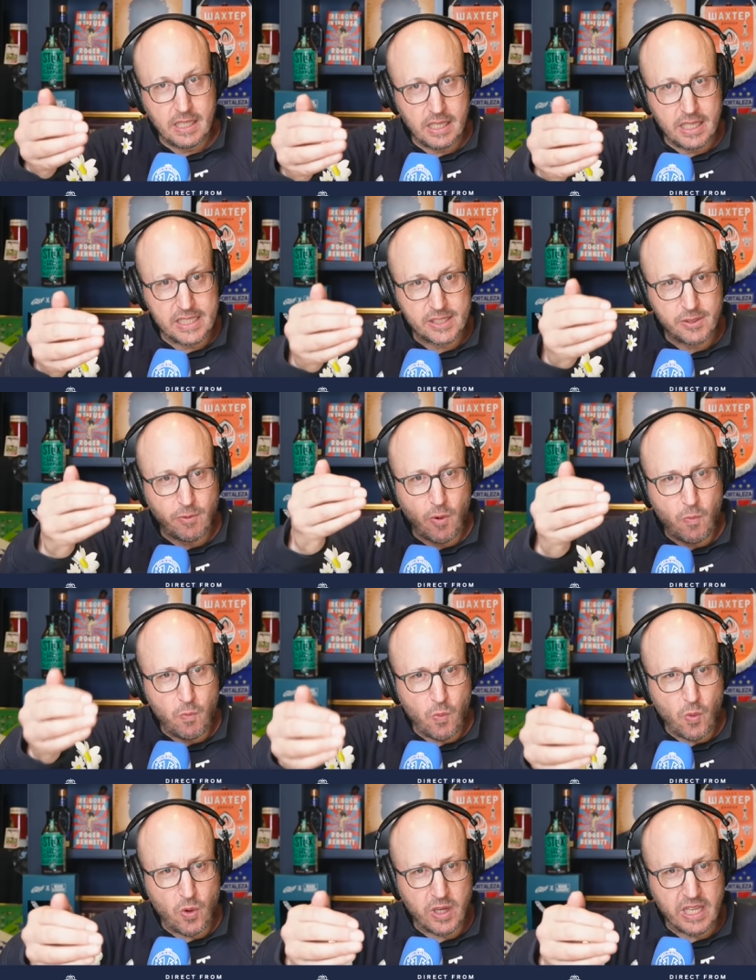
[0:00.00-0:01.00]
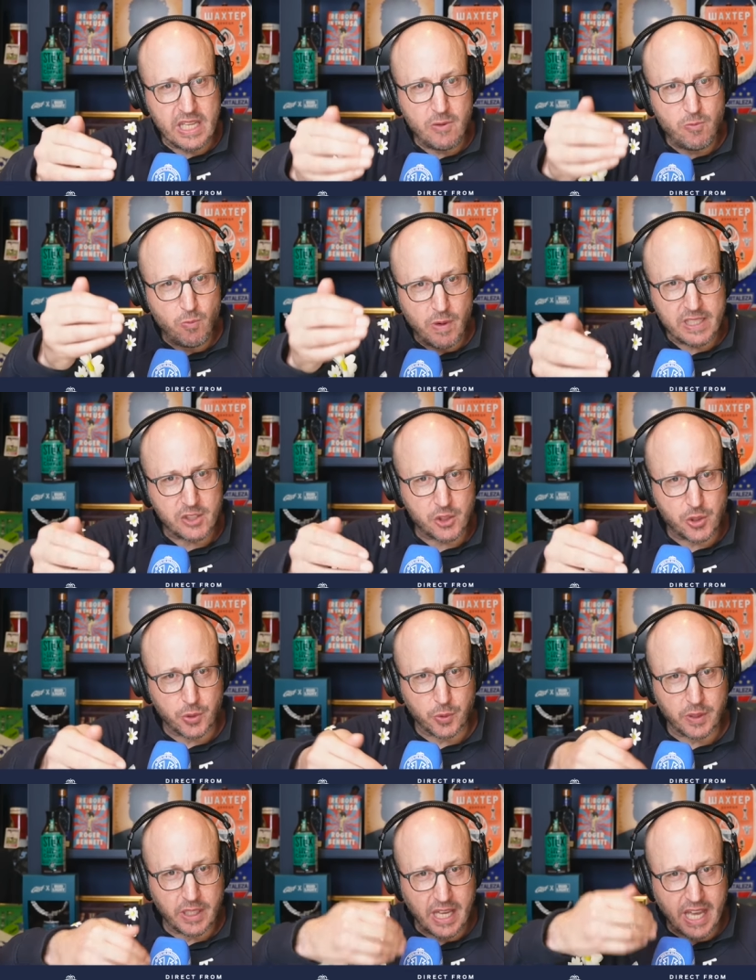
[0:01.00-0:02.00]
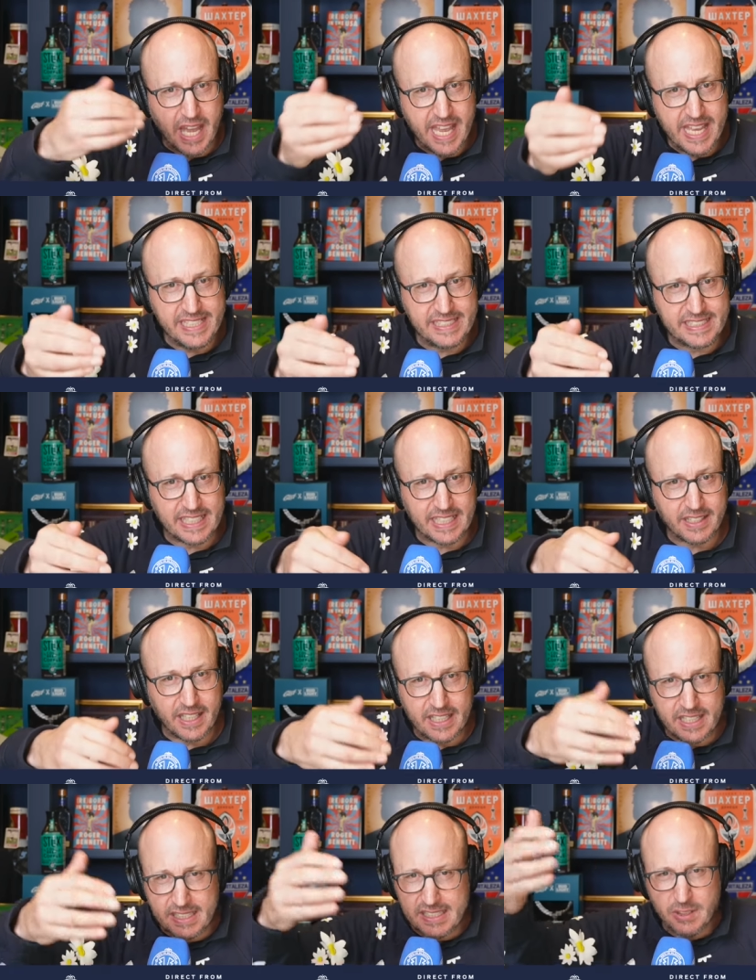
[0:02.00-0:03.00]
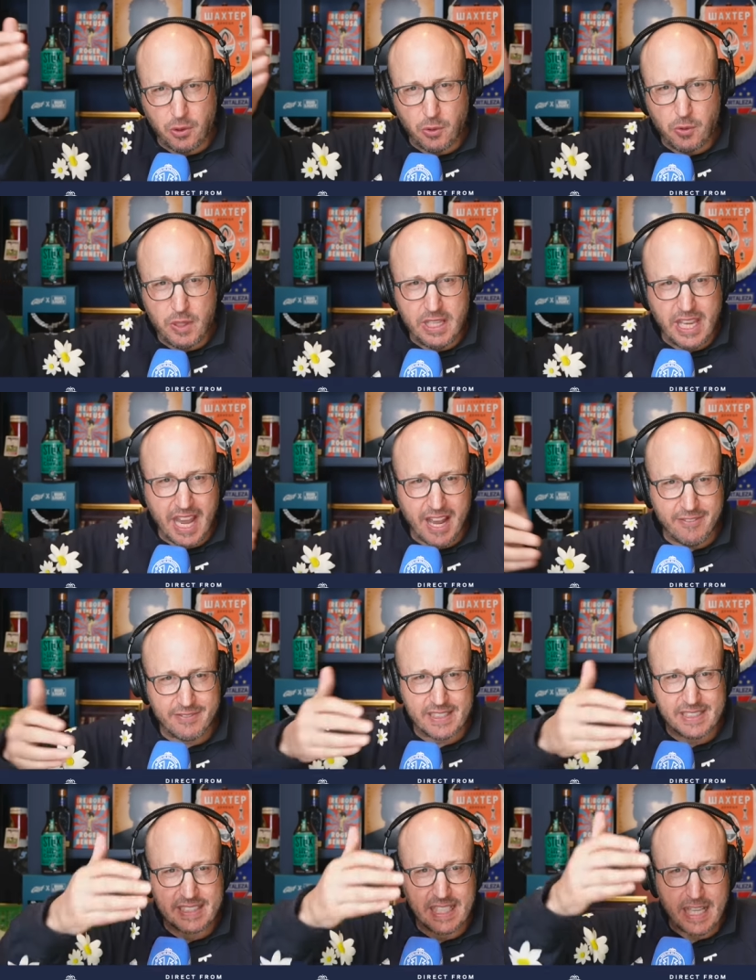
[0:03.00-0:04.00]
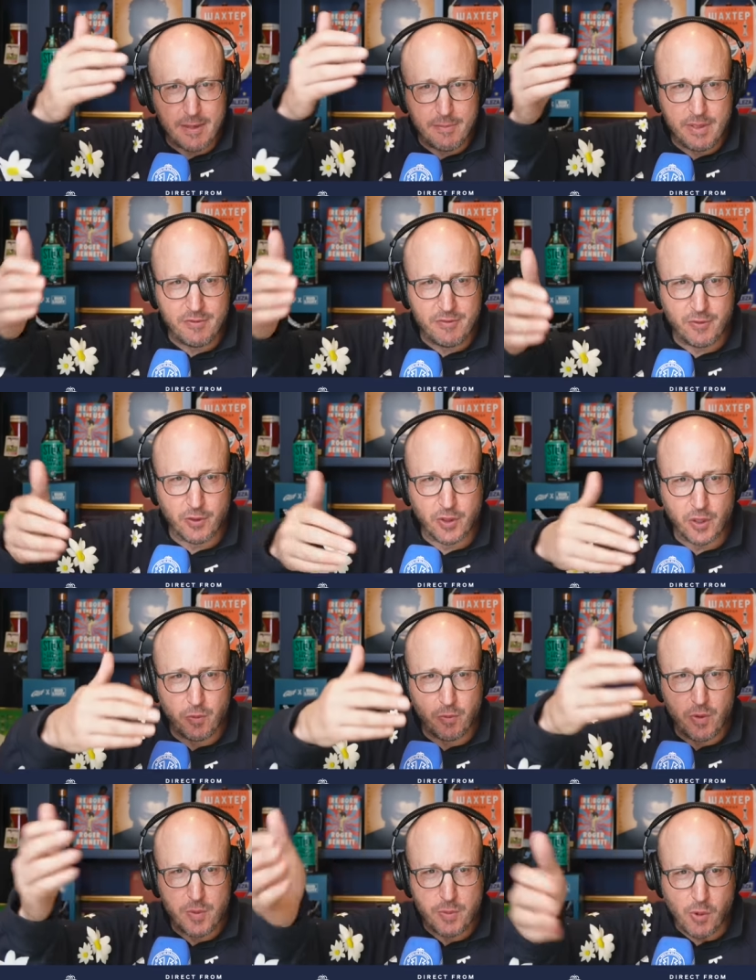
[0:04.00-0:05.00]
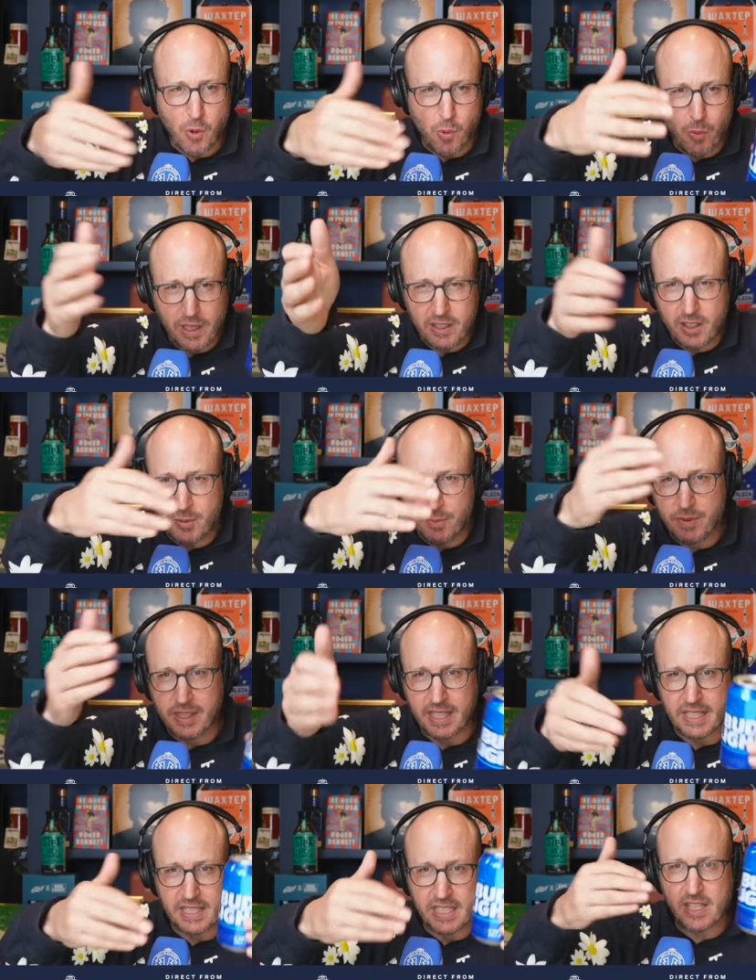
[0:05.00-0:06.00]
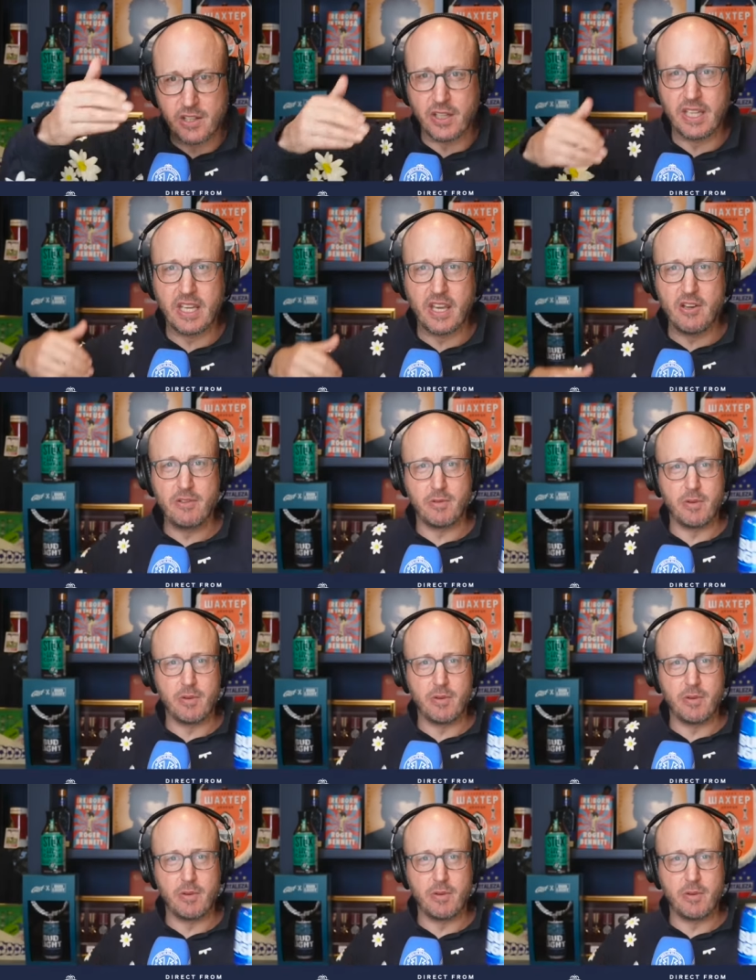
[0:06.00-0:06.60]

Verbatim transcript: Is there a rookie ritual, a hazing, like a song you have to sing before the group or a welcome thing that you got to go through?